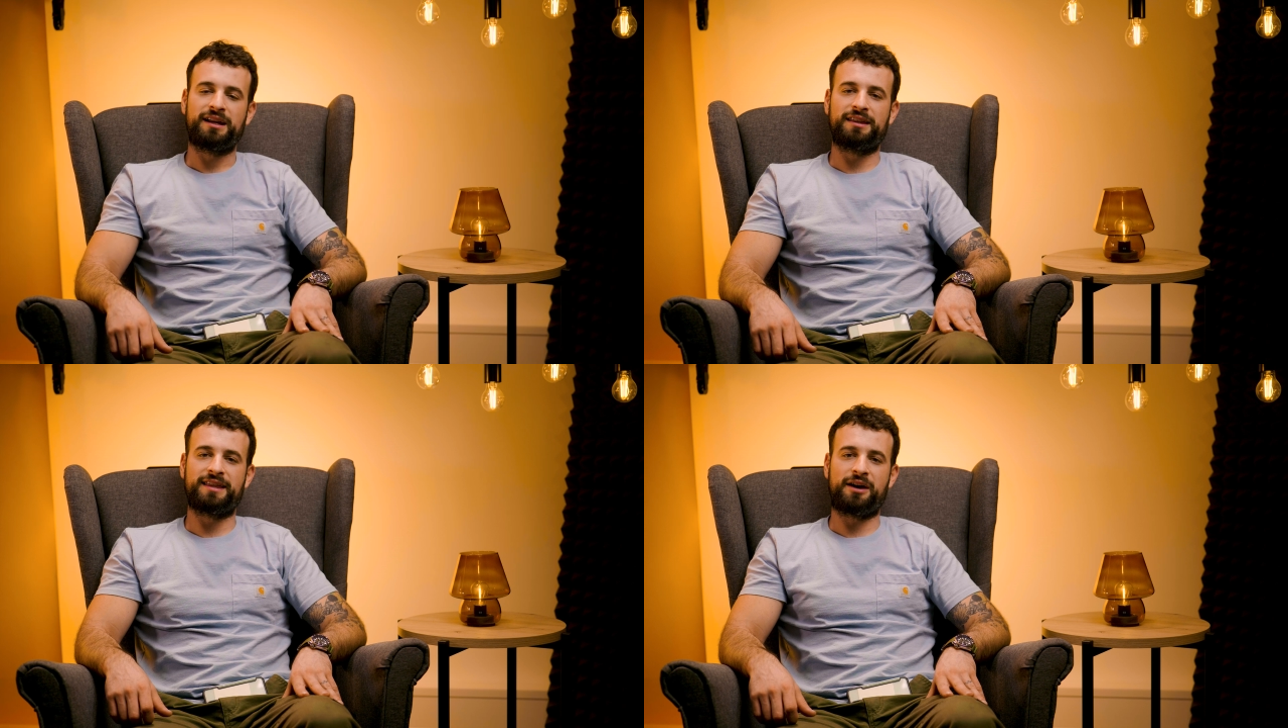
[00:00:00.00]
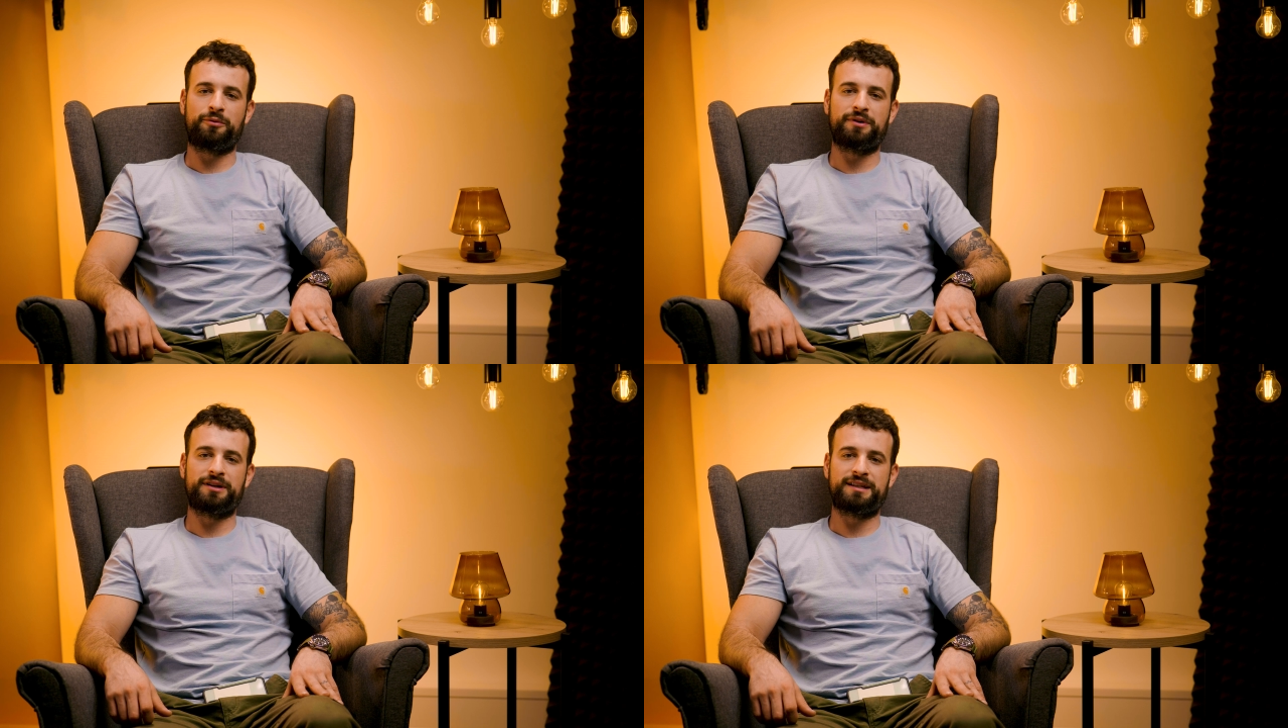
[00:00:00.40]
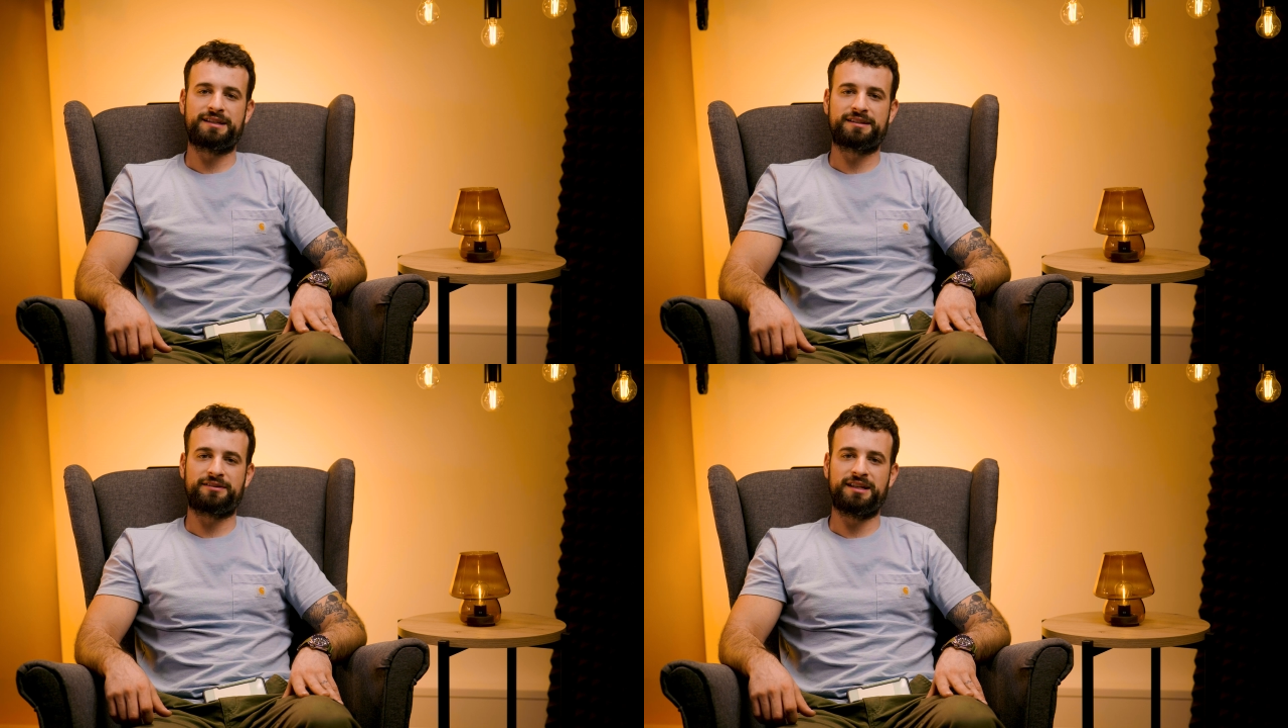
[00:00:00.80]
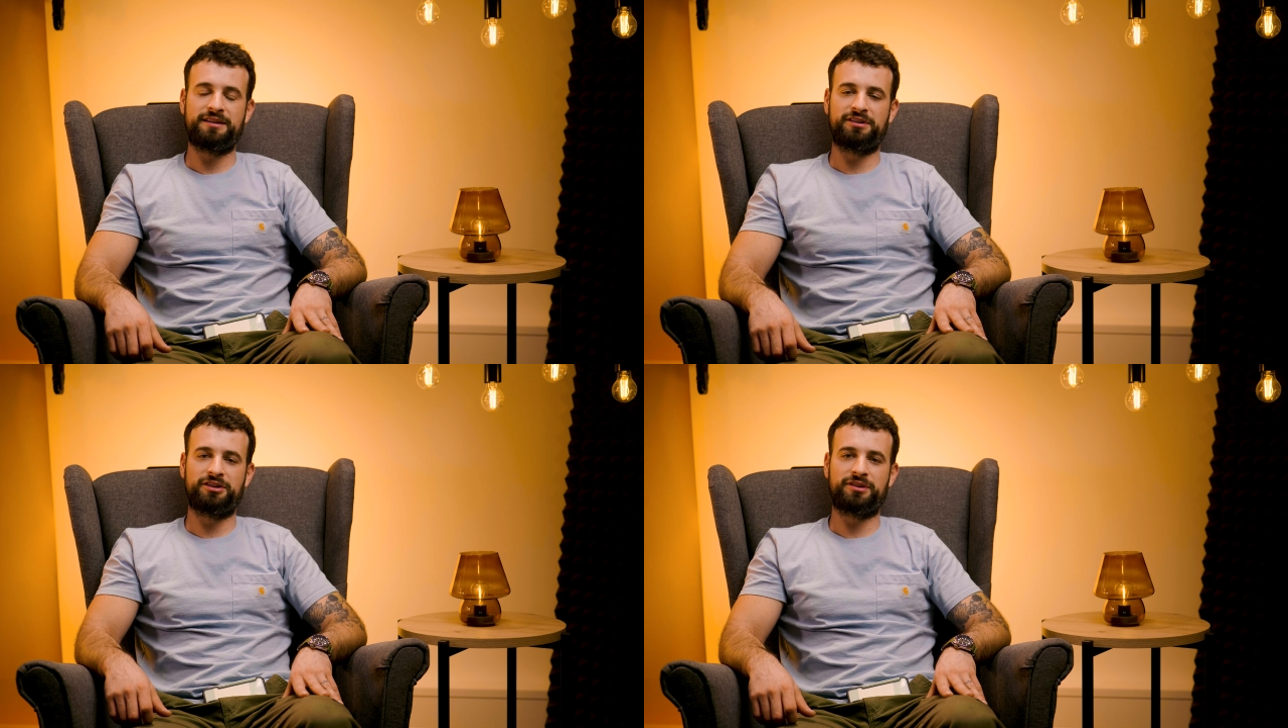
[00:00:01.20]
and that was in
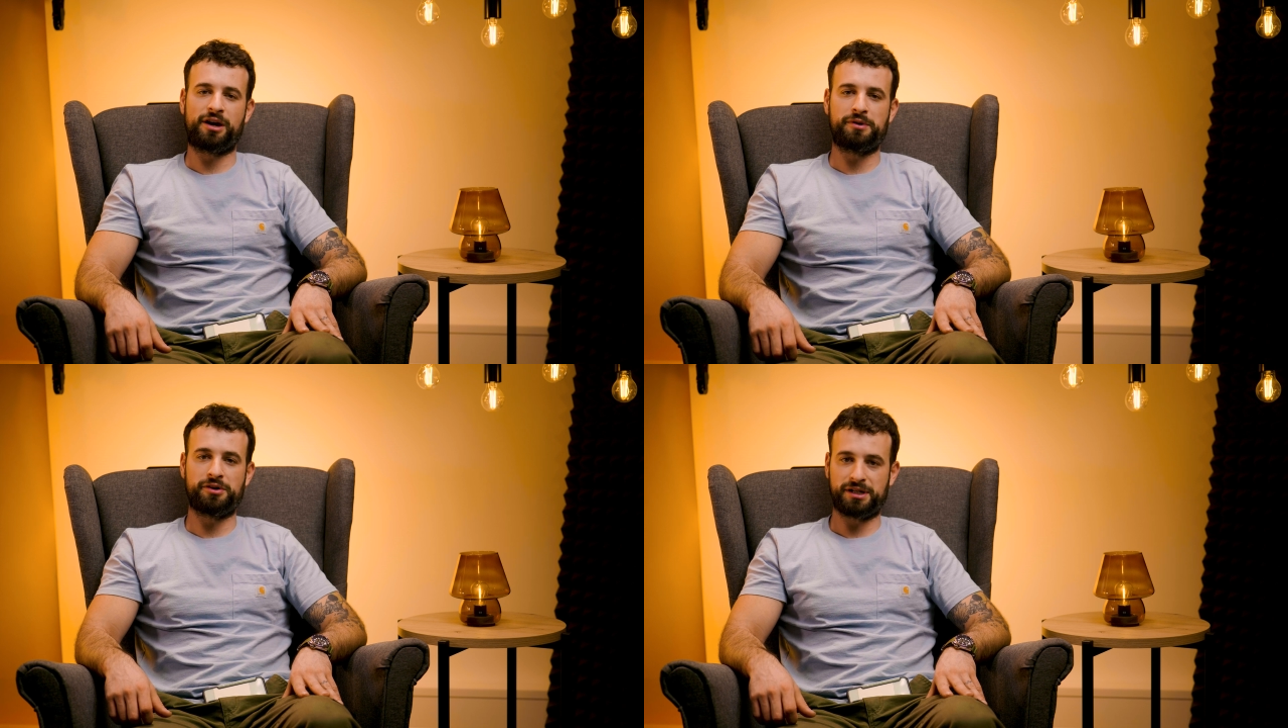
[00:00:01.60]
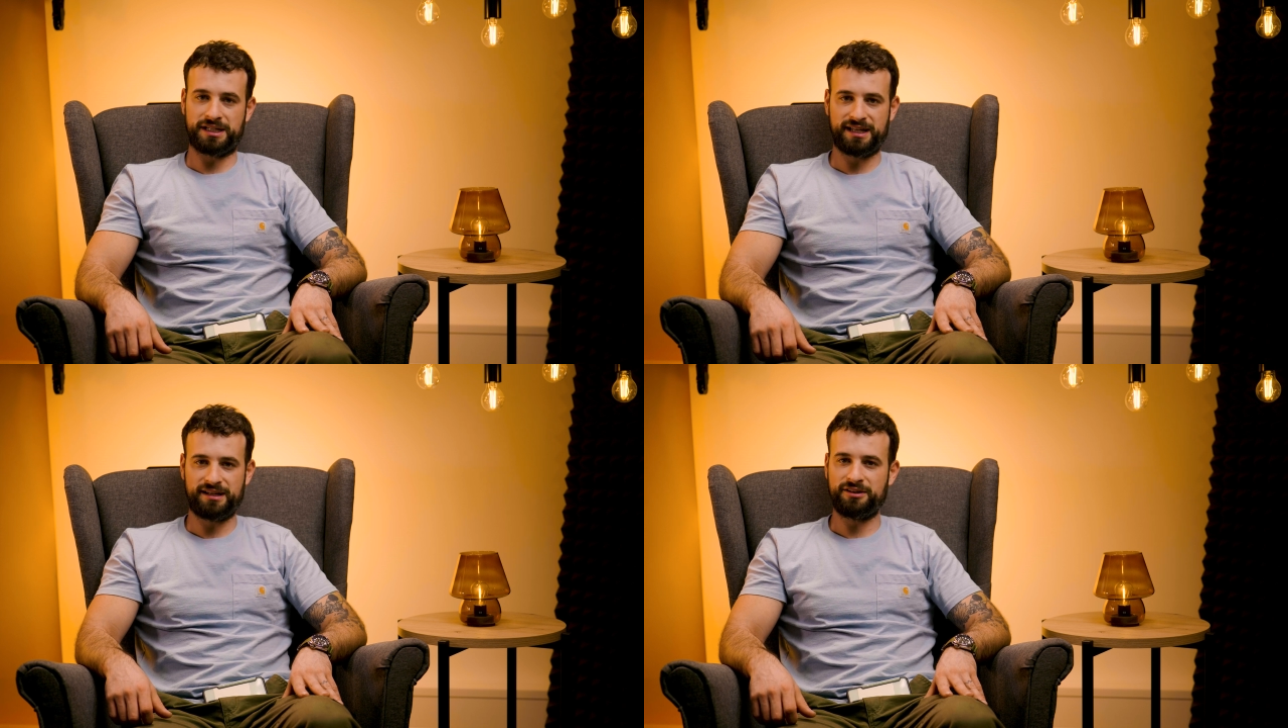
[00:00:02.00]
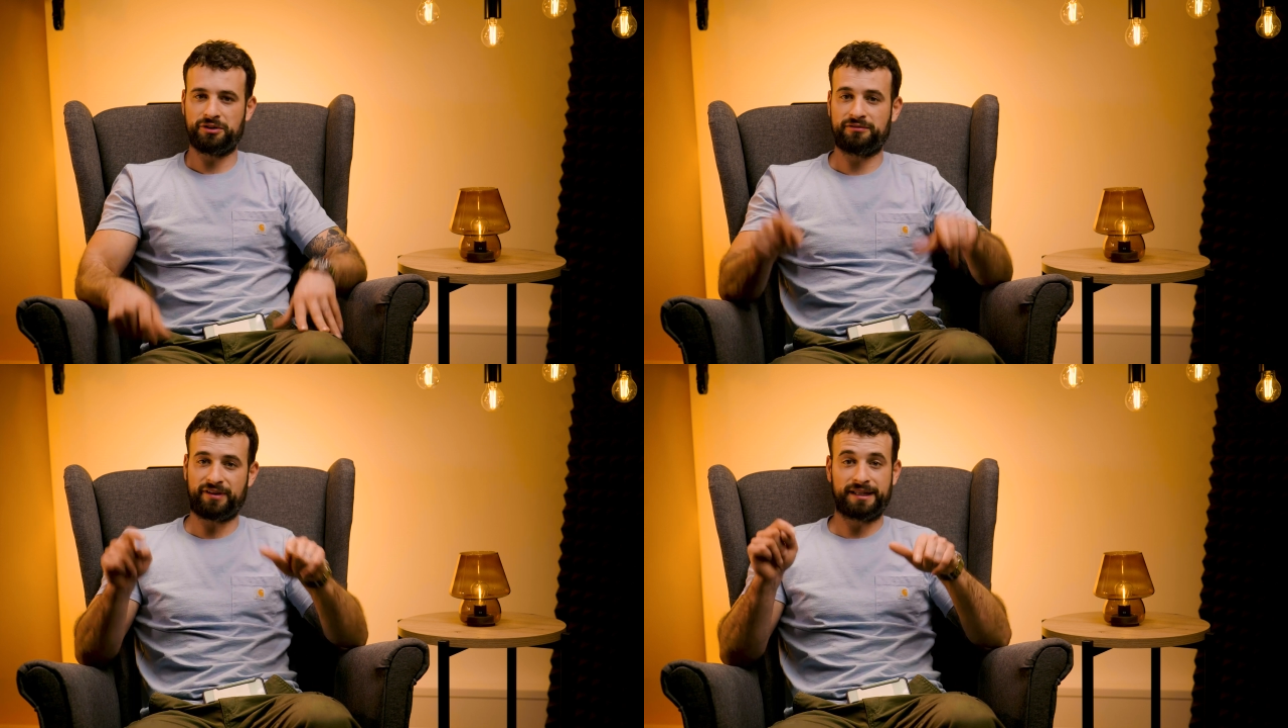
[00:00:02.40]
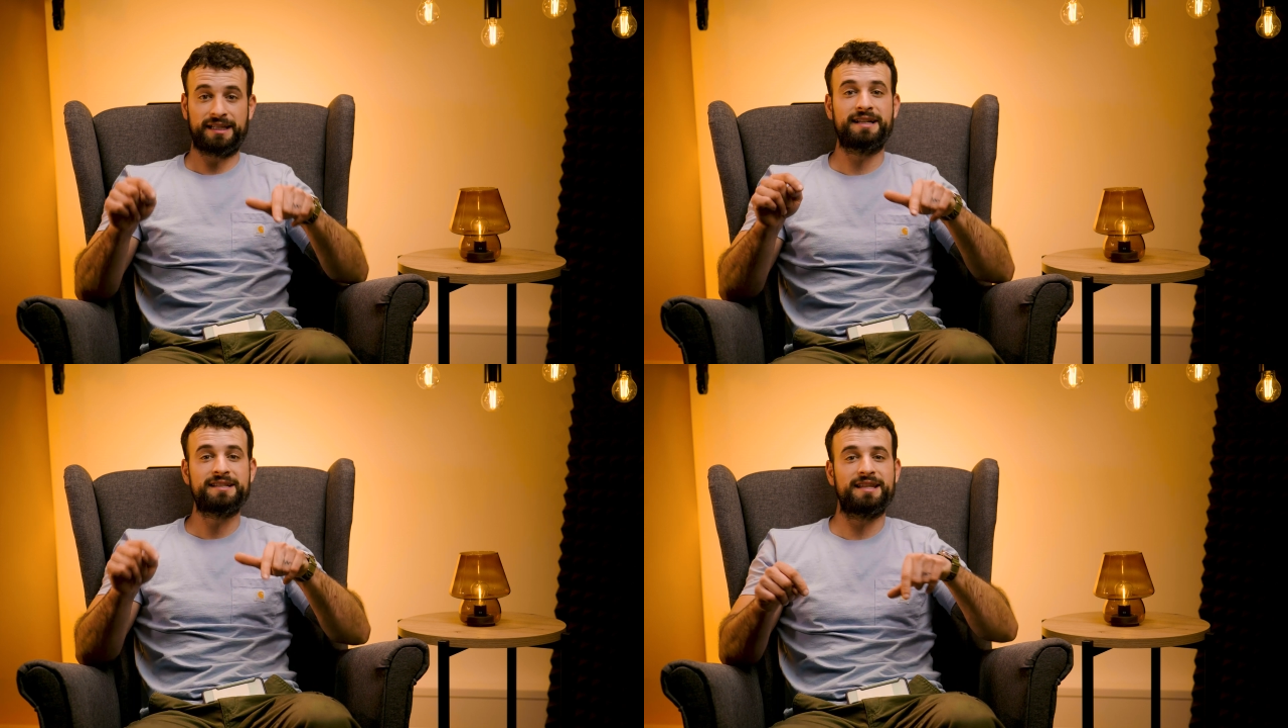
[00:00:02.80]
a video that we already did. You can find the
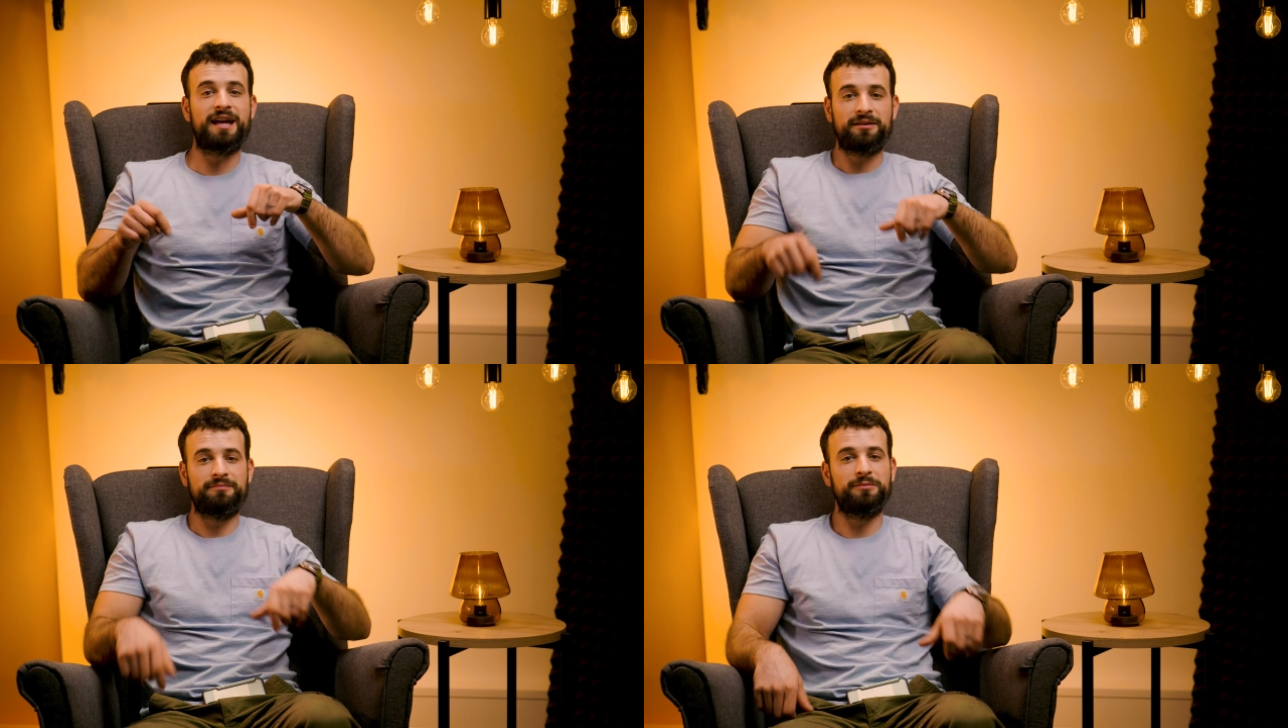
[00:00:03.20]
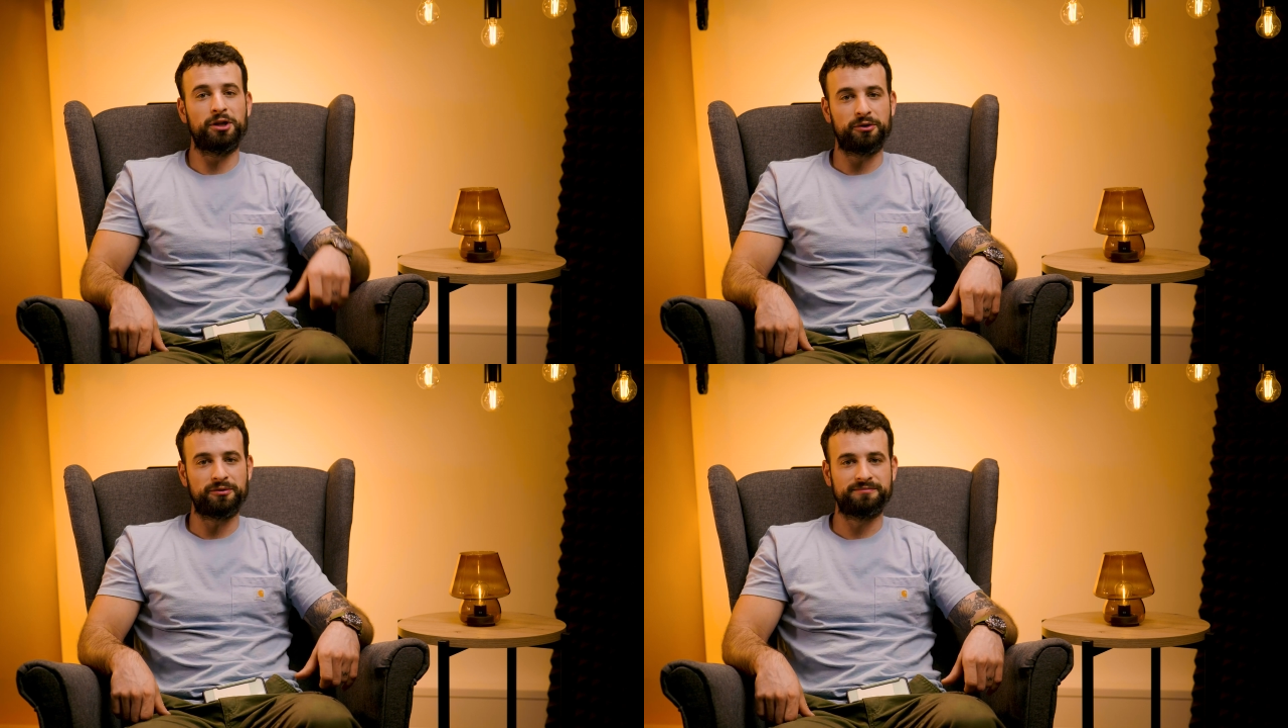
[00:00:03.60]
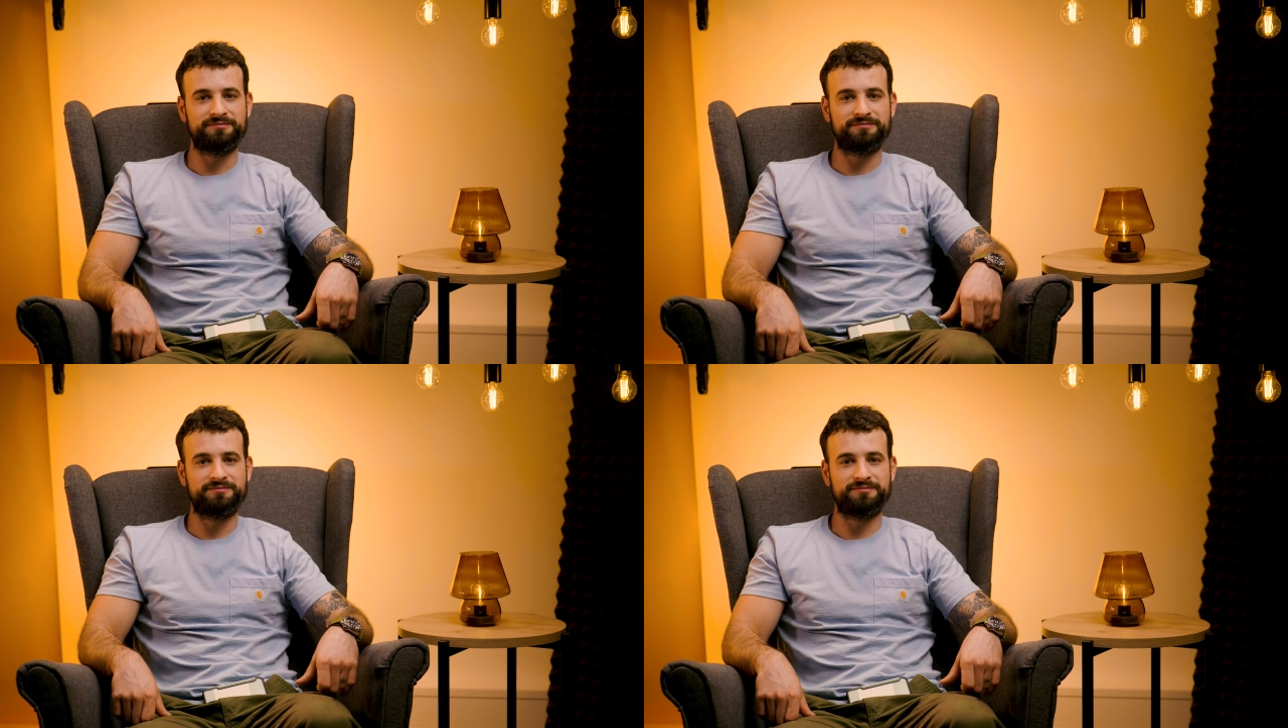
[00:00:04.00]
link to that below.